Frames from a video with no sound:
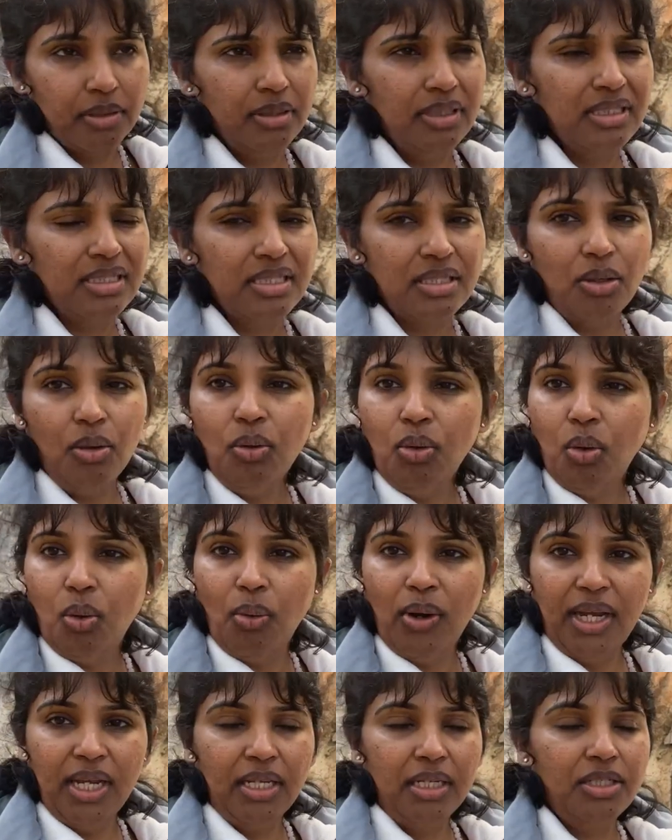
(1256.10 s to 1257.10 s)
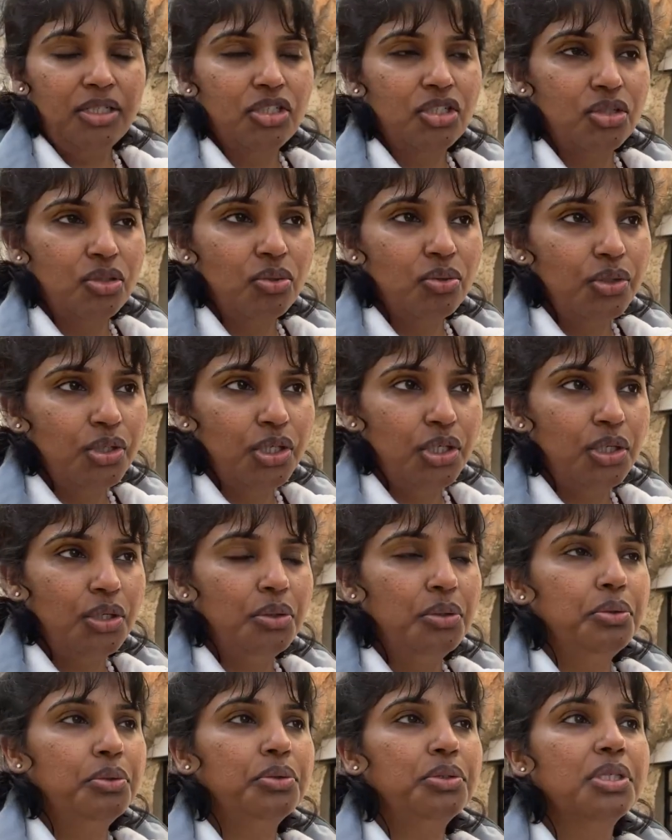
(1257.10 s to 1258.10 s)
so quaint so
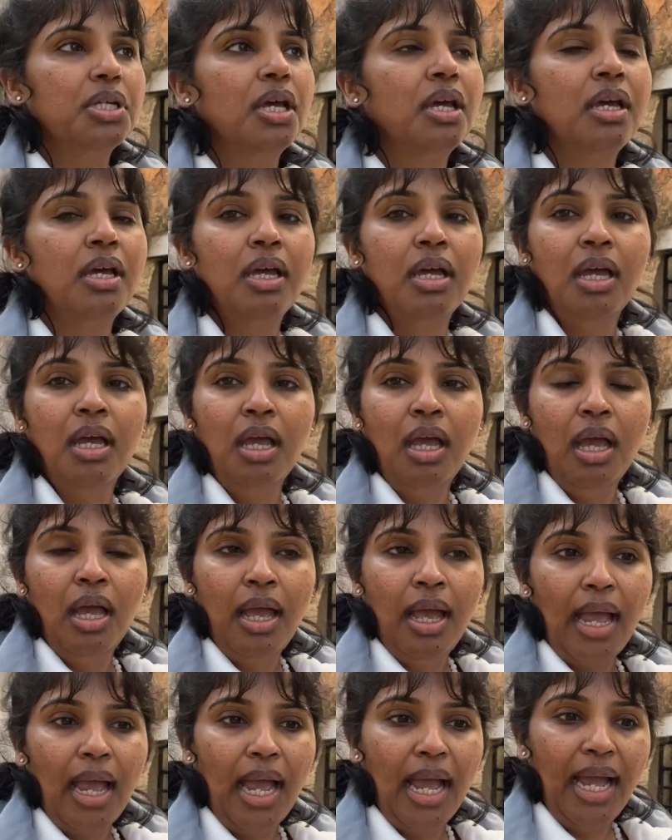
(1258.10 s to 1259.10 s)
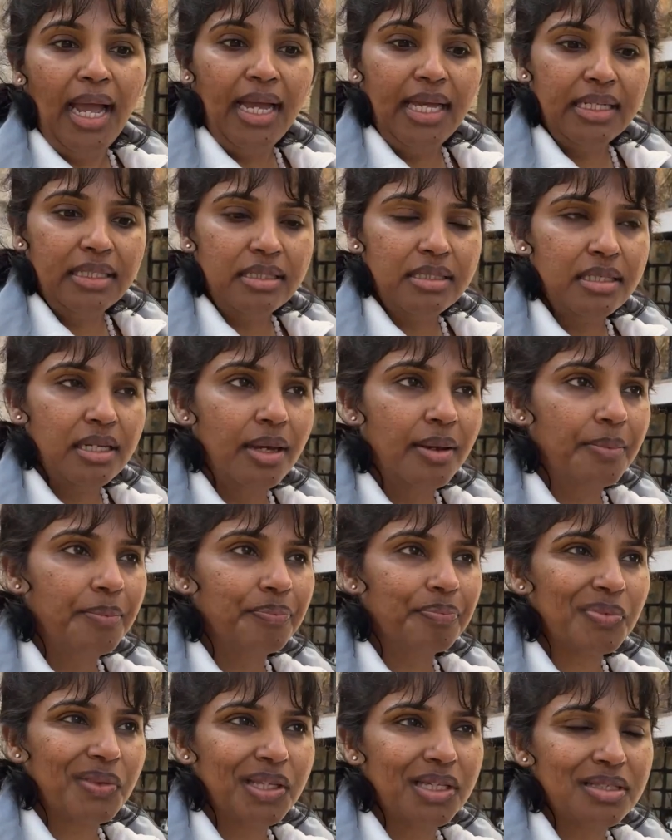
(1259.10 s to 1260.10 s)
cute and
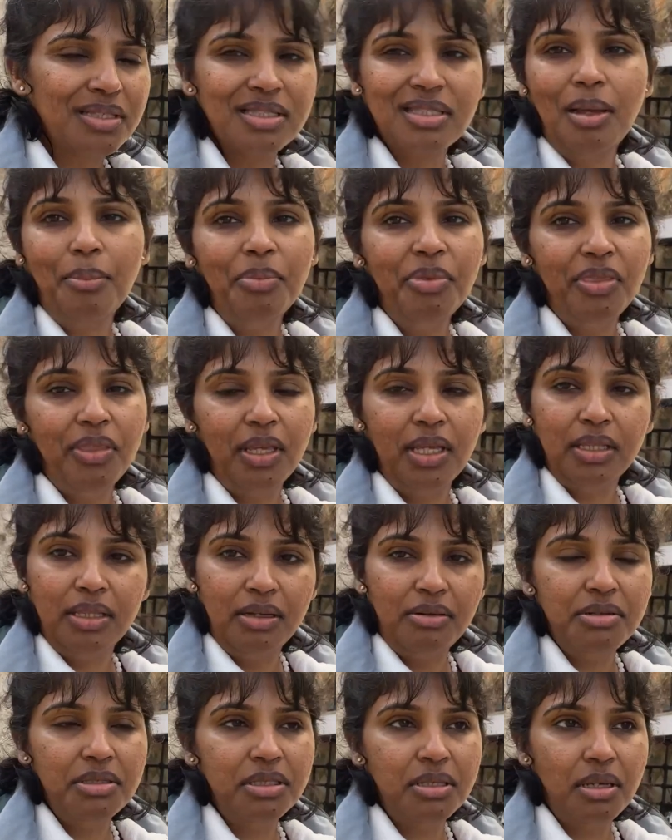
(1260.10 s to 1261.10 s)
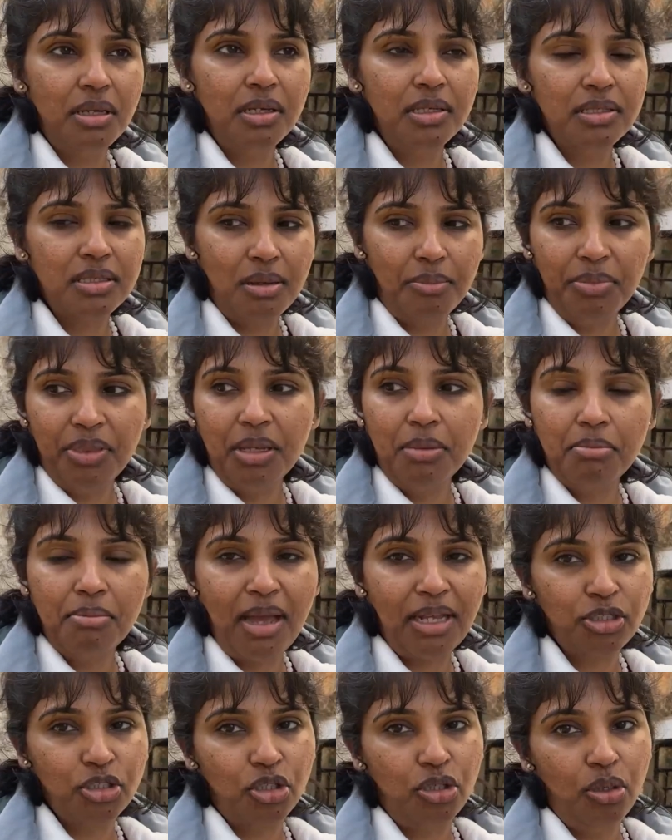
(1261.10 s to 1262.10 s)
something there is a uh, something
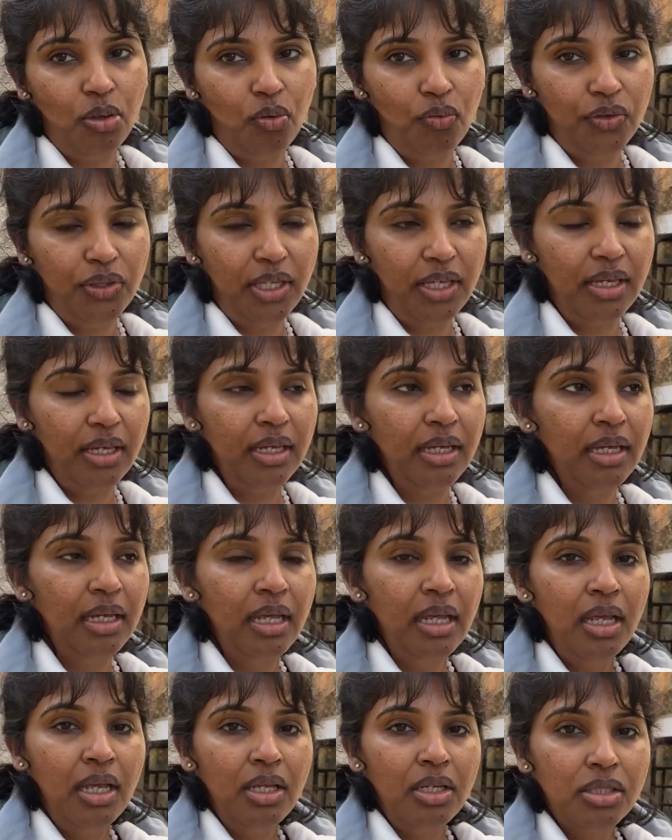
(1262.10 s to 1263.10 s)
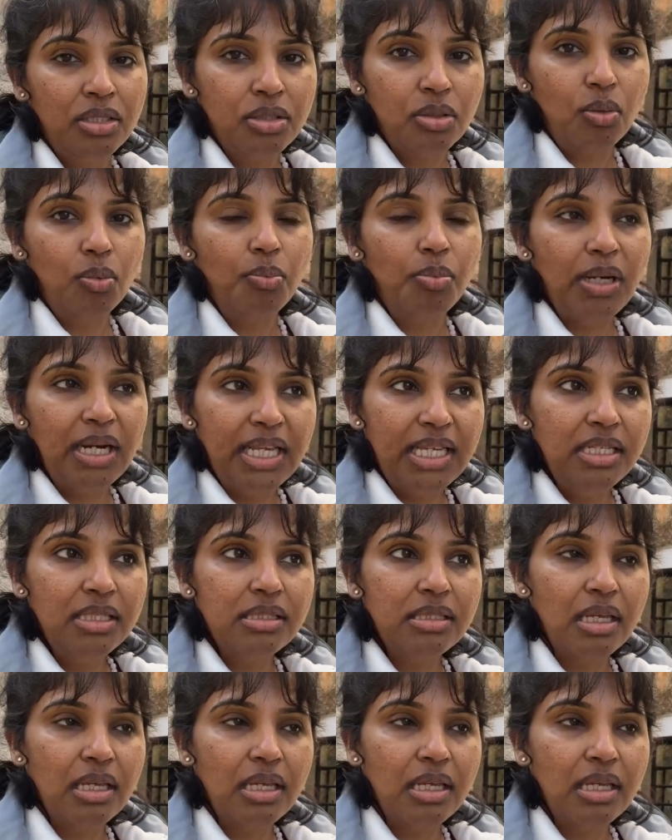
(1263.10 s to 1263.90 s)
magical over there so please